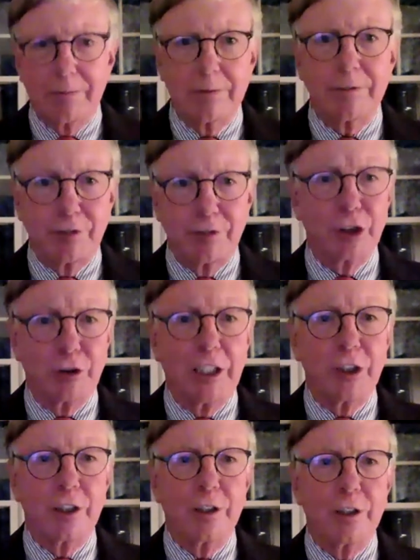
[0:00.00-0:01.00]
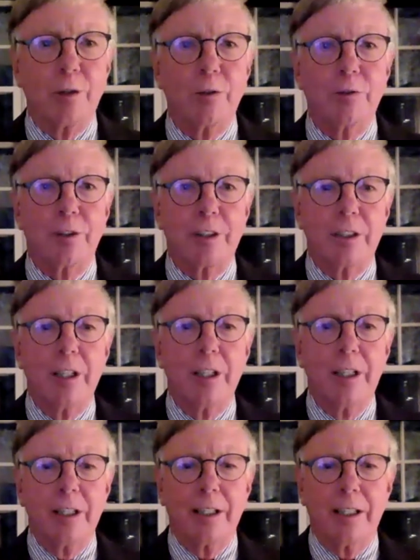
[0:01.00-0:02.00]
frustration over
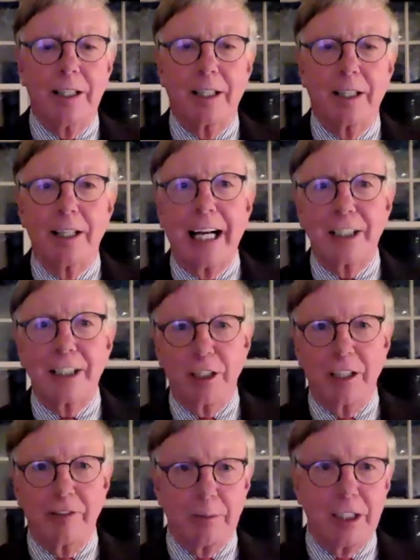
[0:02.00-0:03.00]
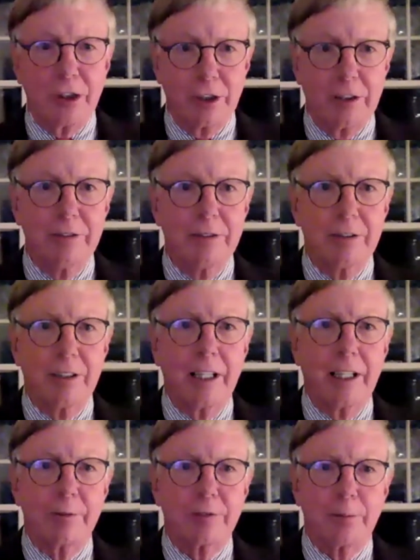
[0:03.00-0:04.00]
the clashing information
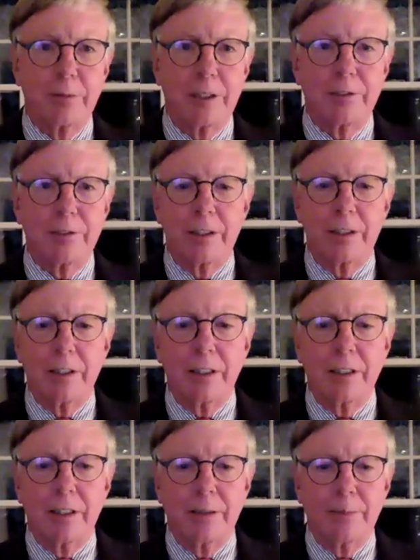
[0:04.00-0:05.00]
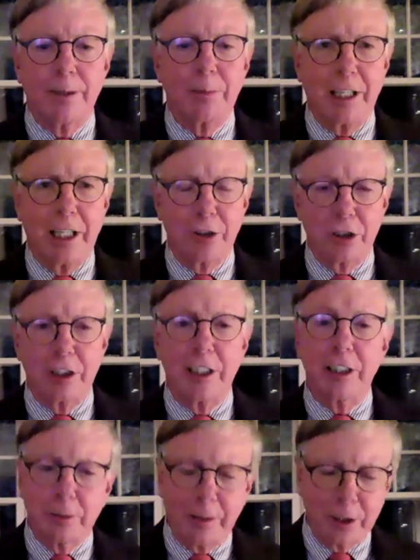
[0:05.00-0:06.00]
getting from different public
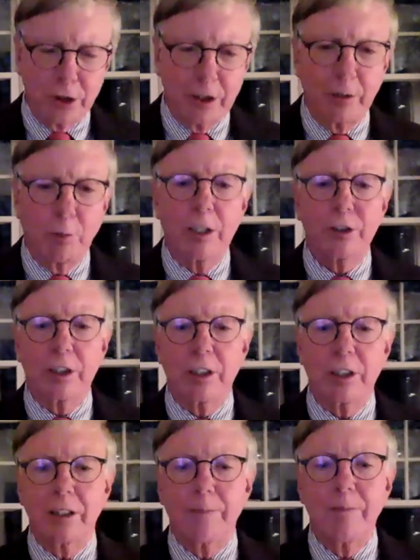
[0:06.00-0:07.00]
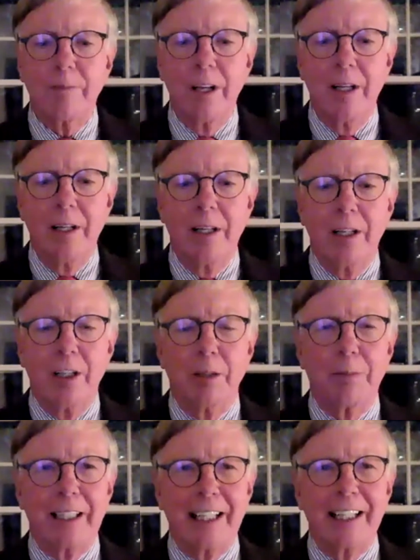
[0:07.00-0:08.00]
agencies, especially in Washington. But
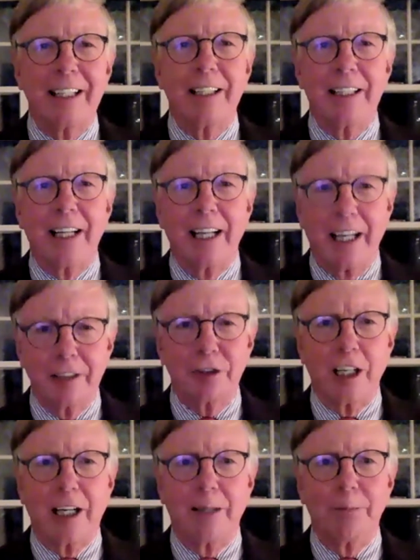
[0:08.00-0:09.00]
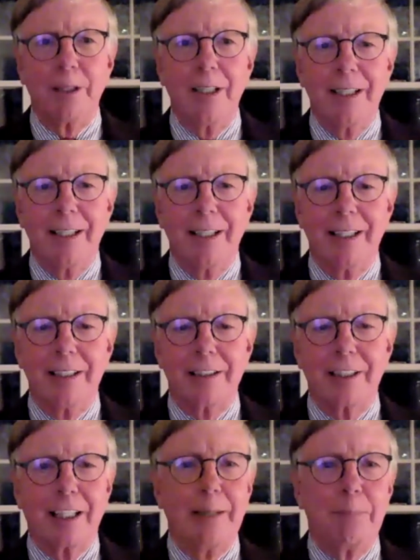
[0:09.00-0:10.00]
at the end of the day, our job is to
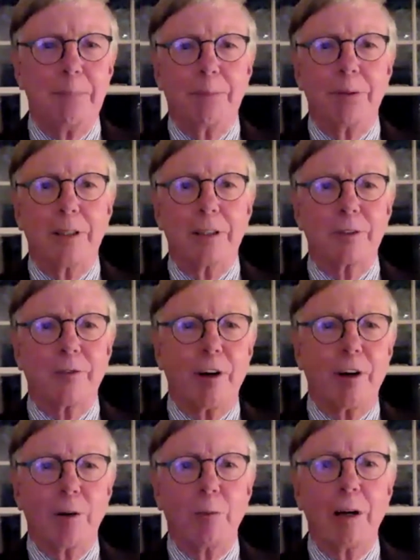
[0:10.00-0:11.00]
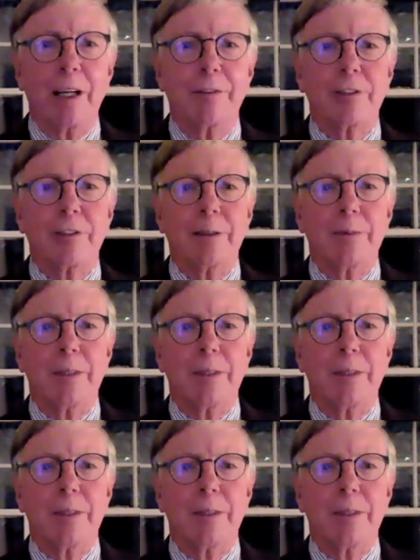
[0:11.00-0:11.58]
keep people as far away from